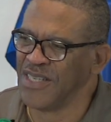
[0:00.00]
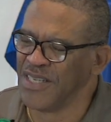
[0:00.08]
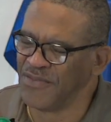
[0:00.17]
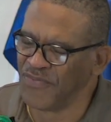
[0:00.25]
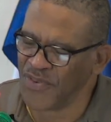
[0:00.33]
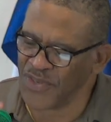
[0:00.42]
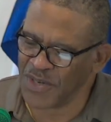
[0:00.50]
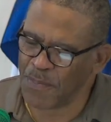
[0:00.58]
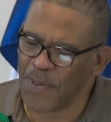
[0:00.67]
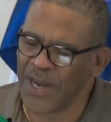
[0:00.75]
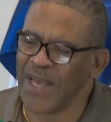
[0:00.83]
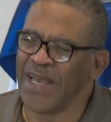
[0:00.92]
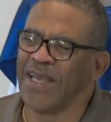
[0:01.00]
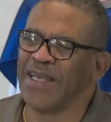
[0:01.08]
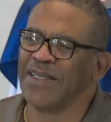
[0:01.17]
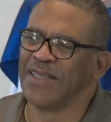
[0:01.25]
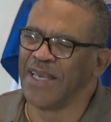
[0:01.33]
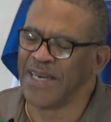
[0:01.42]
for the
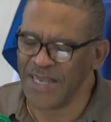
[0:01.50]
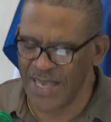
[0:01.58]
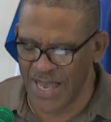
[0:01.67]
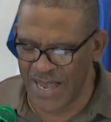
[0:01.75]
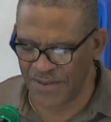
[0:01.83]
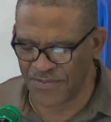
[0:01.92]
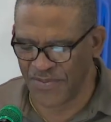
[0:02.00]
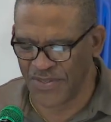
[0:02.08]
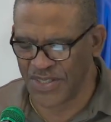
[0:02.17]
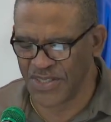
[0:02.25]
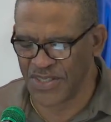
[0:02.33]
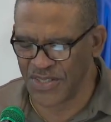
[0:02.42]
plan that he has for us.